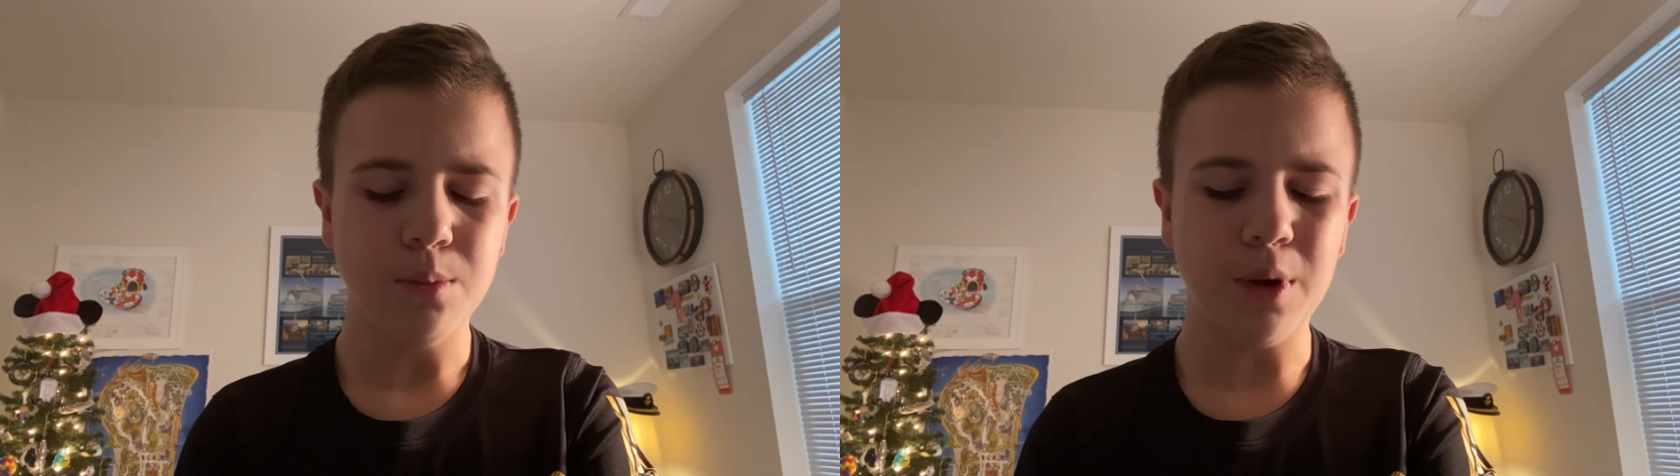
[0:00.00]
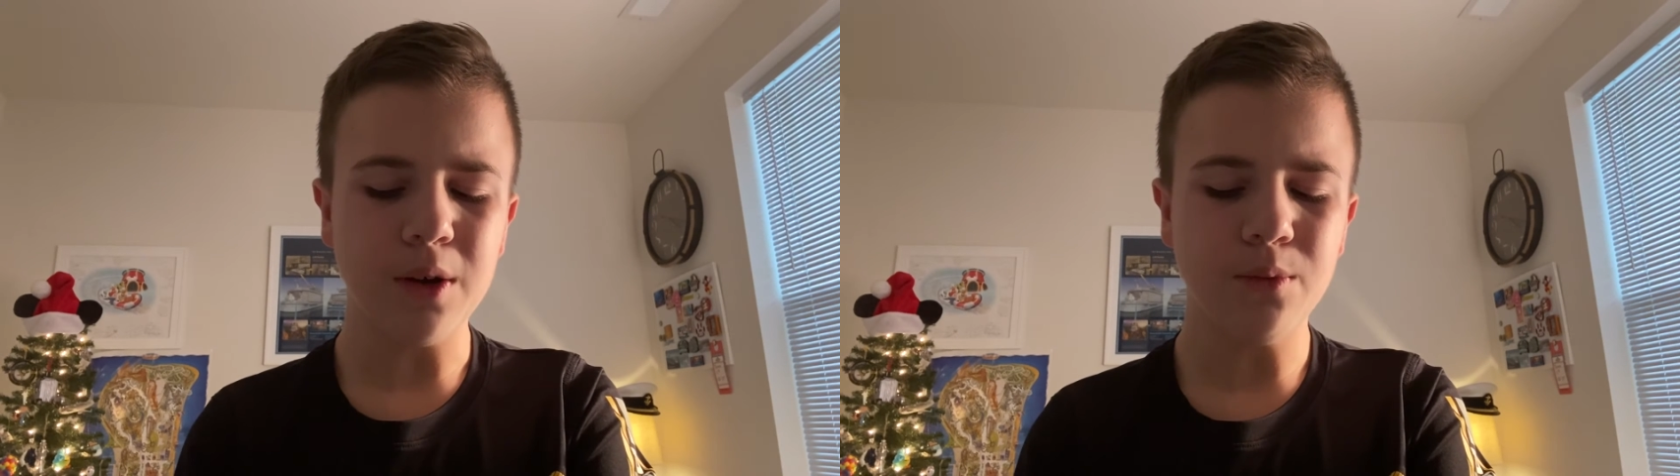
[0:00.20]

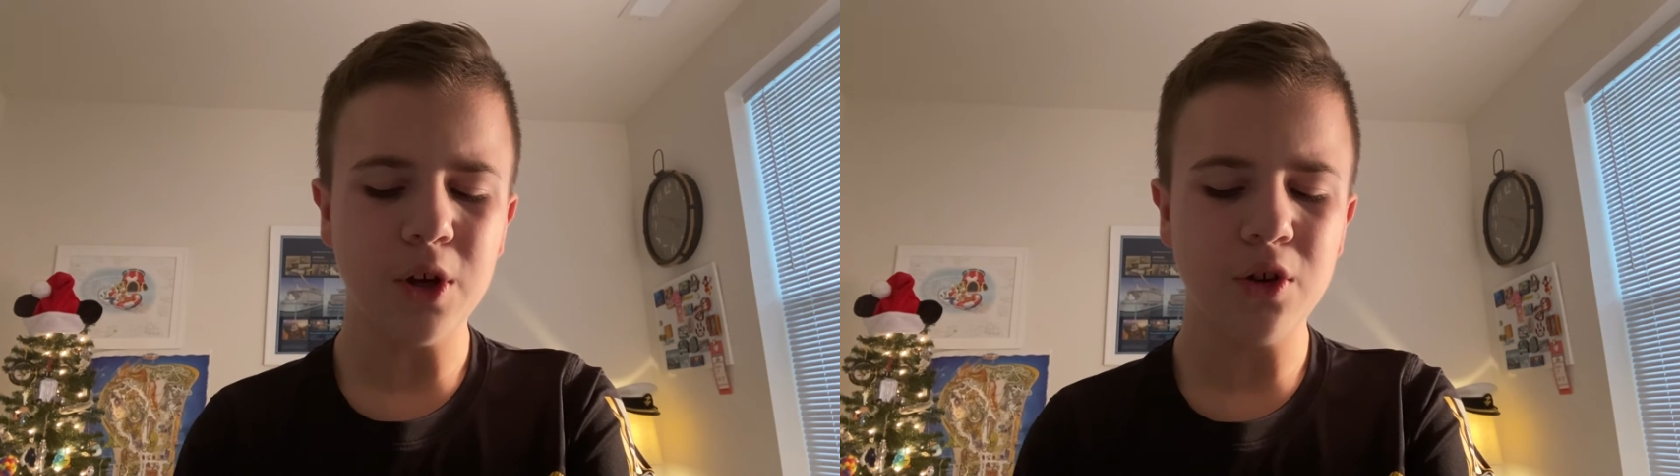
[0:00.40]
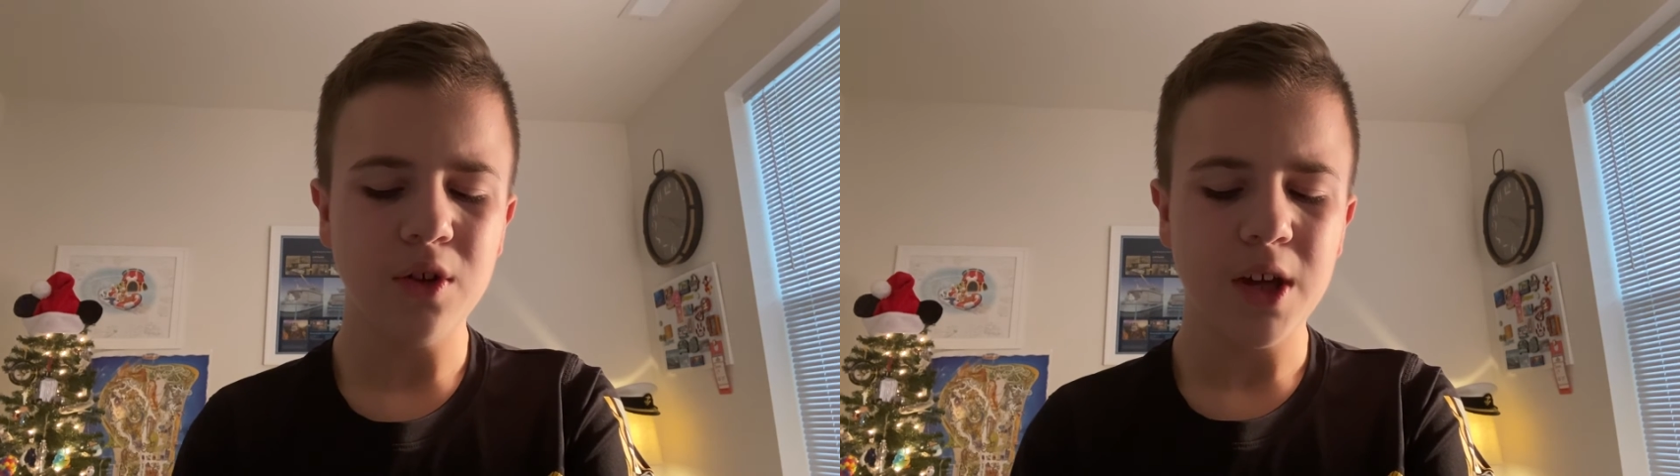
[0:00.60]

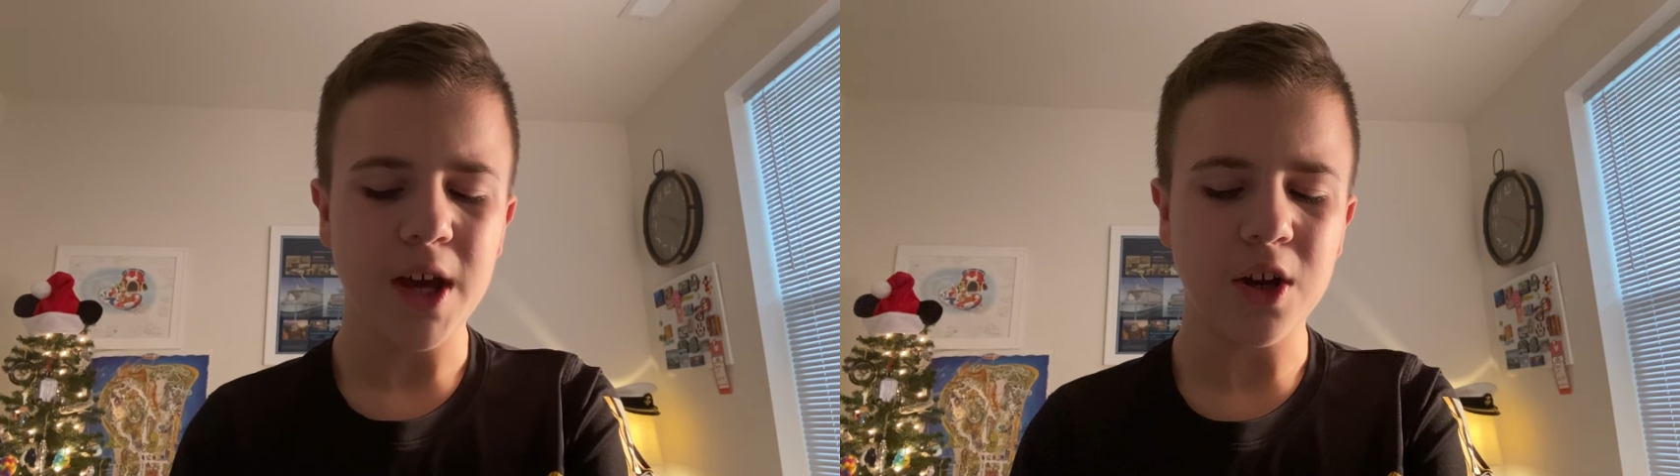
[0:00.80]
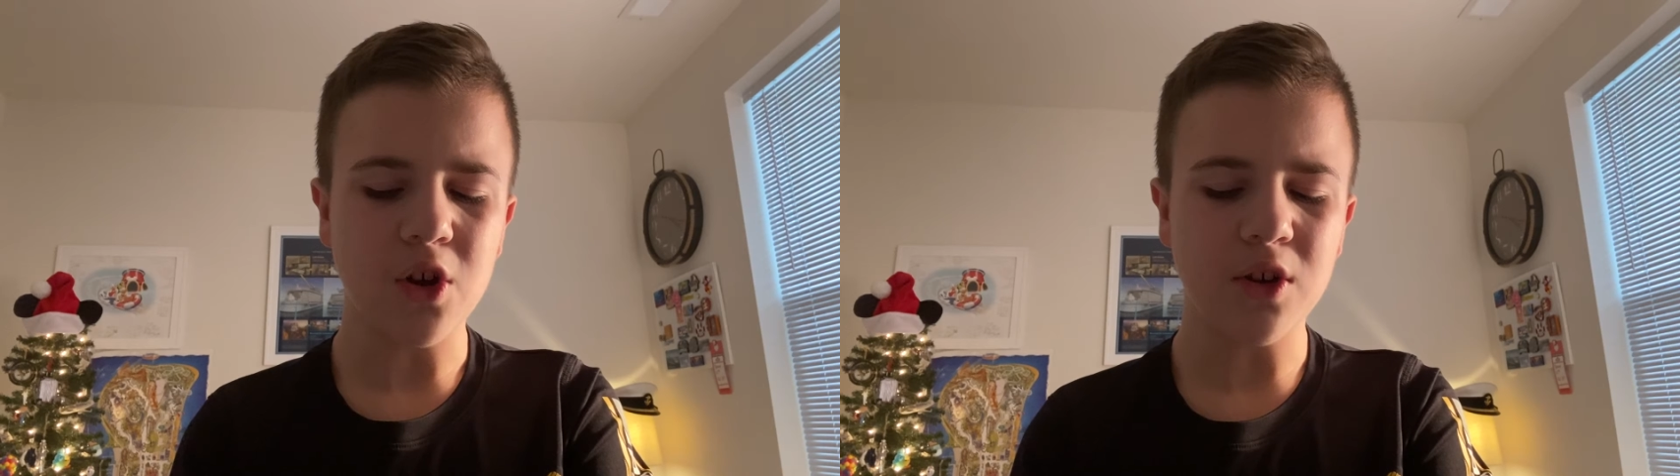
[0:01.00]
Butler
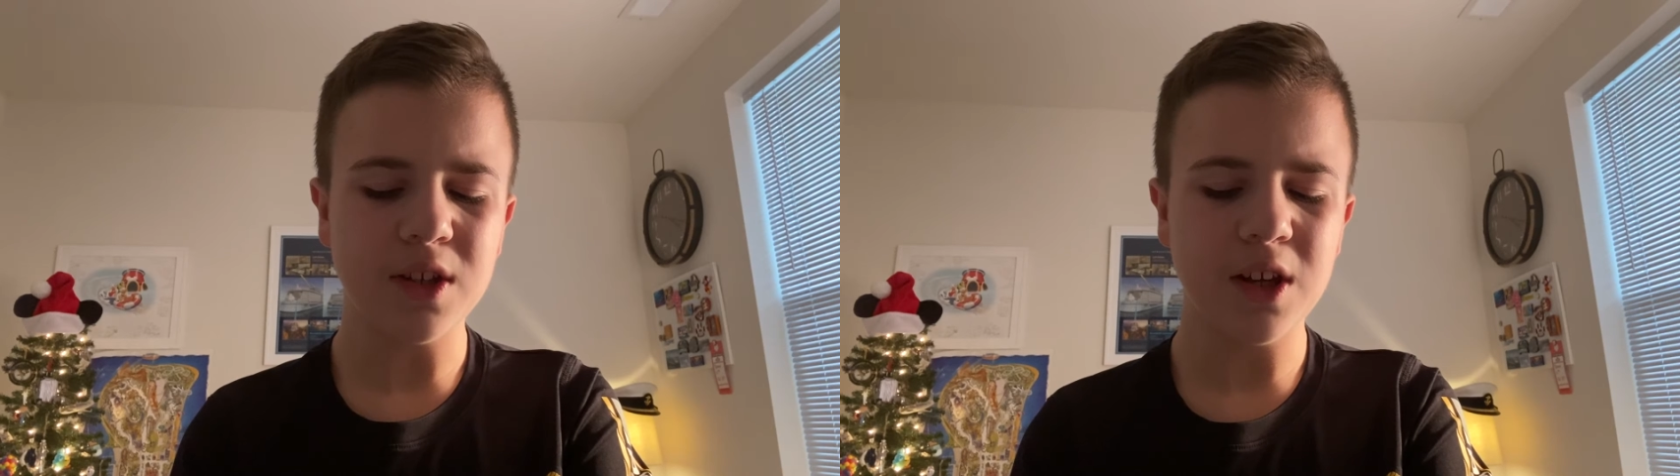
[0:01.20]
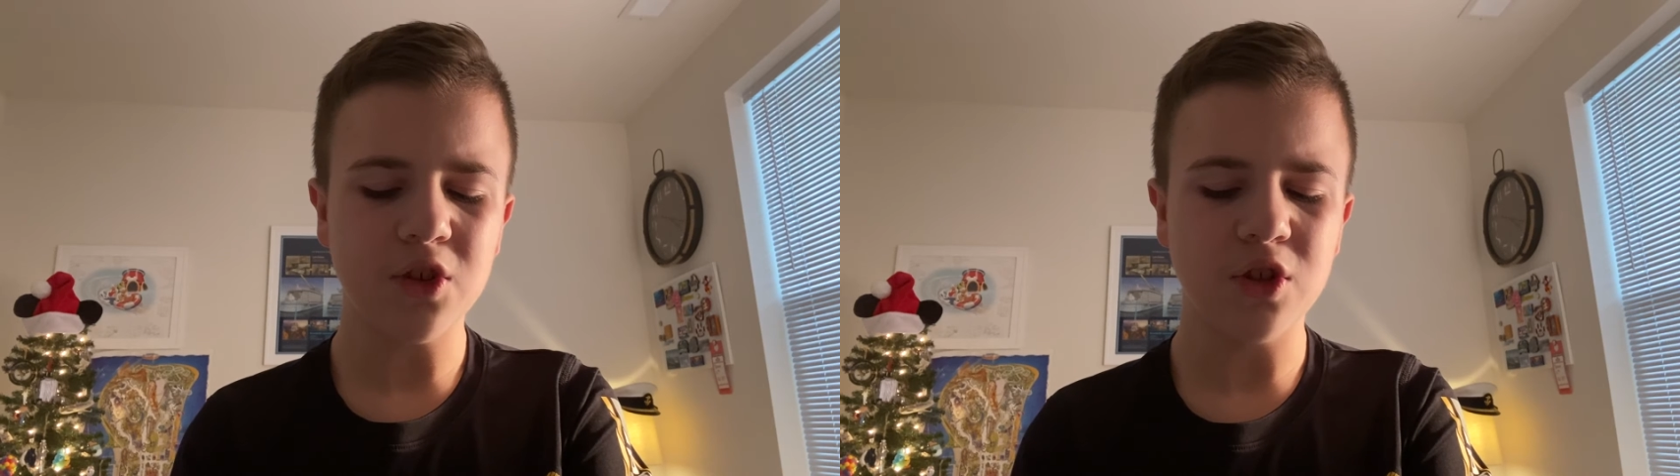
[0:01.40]
and
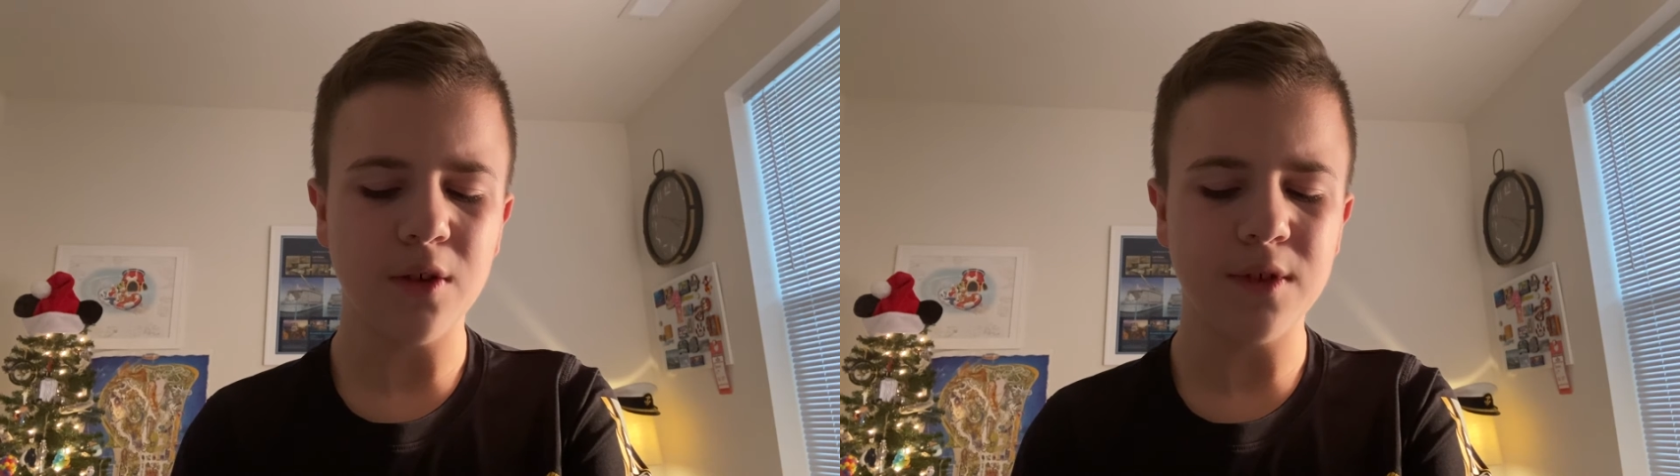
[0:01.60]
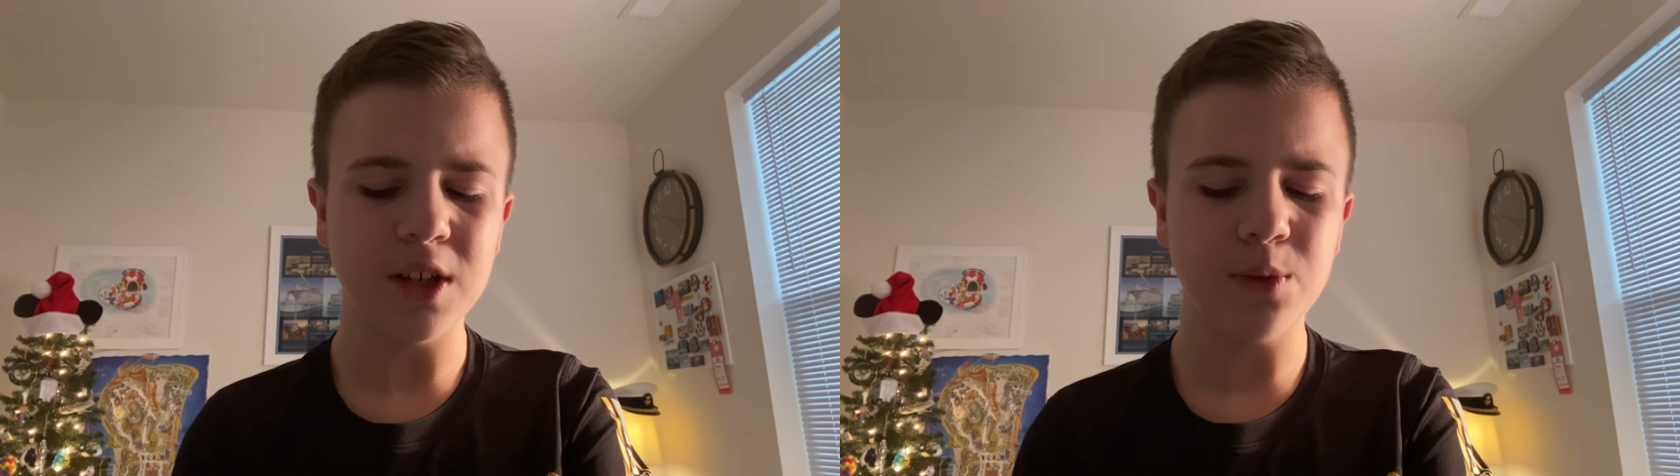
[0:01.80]
concierge
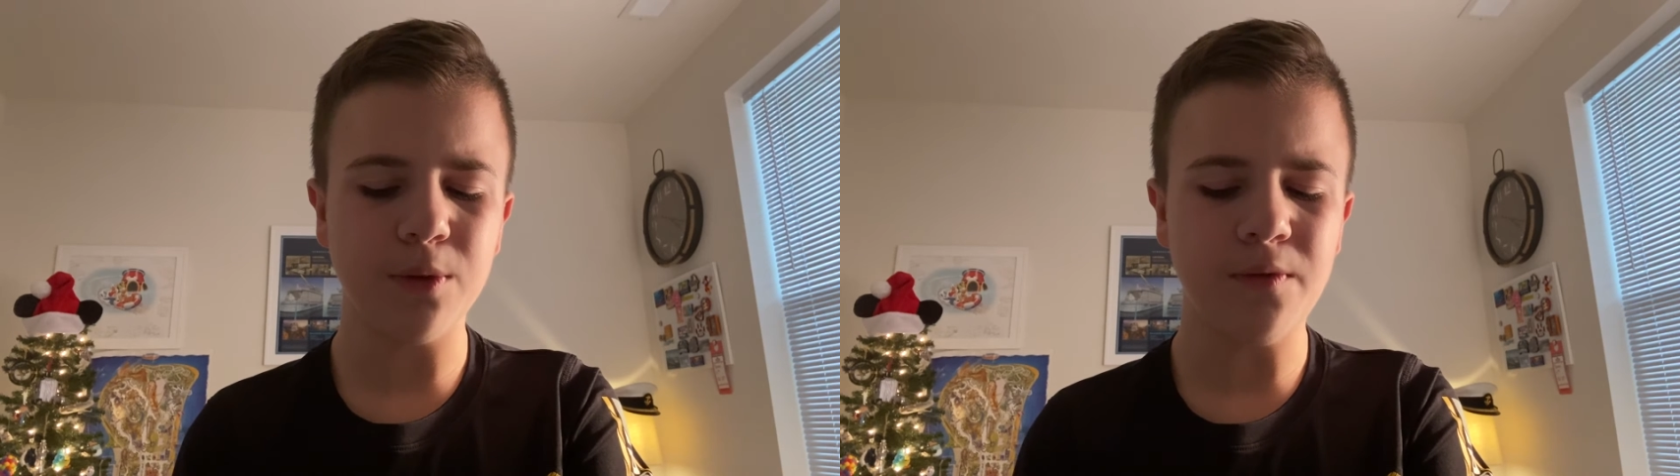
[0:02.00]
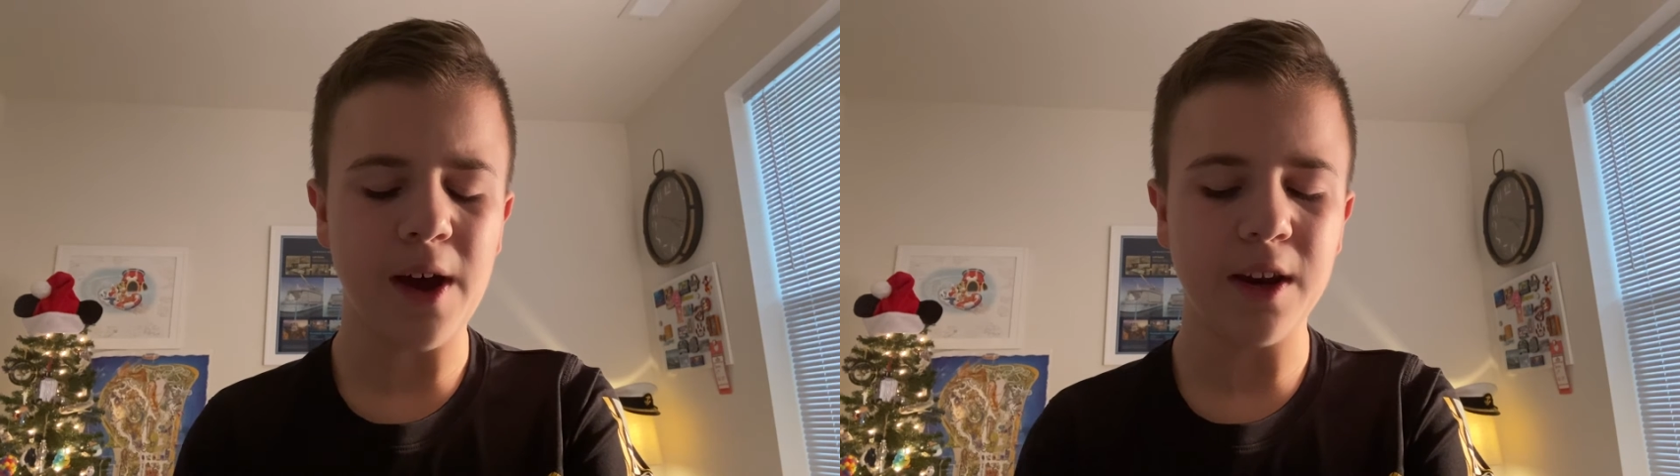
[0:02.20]
service is
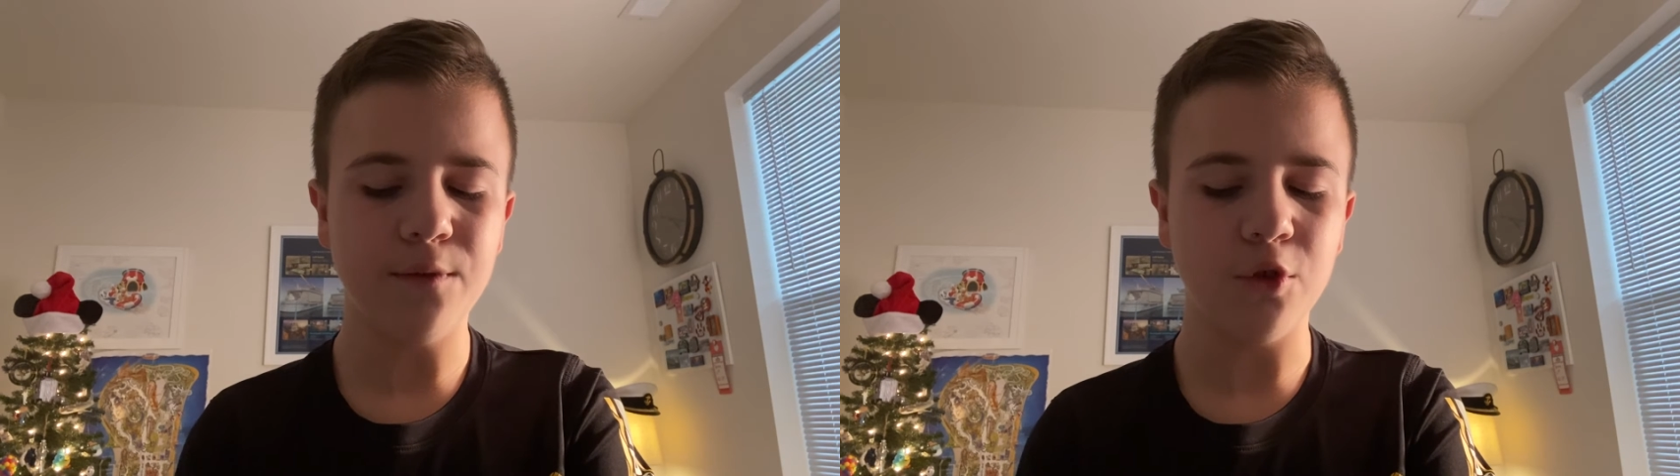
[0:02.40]
provided